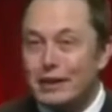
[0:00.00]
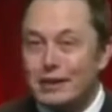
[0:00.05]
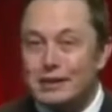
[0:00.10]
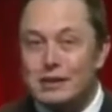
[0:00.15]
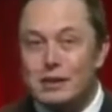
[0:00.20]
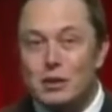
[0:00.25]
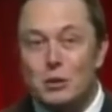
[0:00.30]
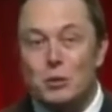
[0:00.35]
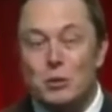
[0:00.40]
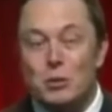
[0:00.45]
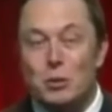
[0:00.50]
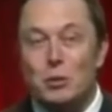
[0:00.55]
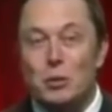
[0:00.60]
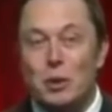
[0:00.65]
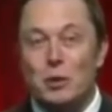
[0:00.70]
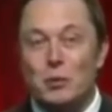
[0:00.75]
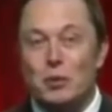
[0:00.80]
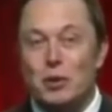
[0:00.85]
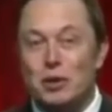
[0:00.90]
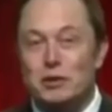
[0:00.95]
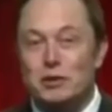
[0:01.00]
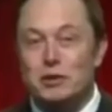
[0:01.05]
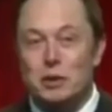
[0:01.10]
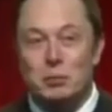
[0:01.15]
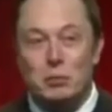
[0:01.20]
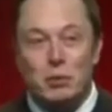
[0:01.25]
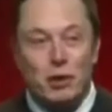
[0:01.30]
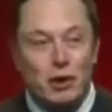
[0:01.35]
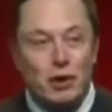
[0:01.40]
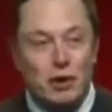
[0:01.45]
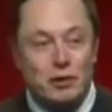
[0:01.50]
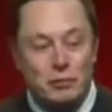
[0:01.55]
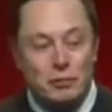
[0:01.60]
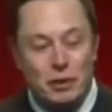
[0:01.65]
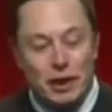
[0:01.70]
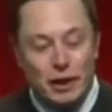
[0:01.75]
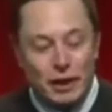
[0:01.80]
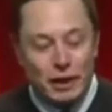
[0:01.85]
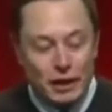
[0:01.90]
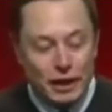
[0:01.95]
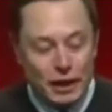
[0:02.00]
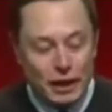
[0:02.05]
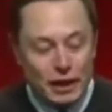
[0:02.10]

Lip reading: So what does super hard mean?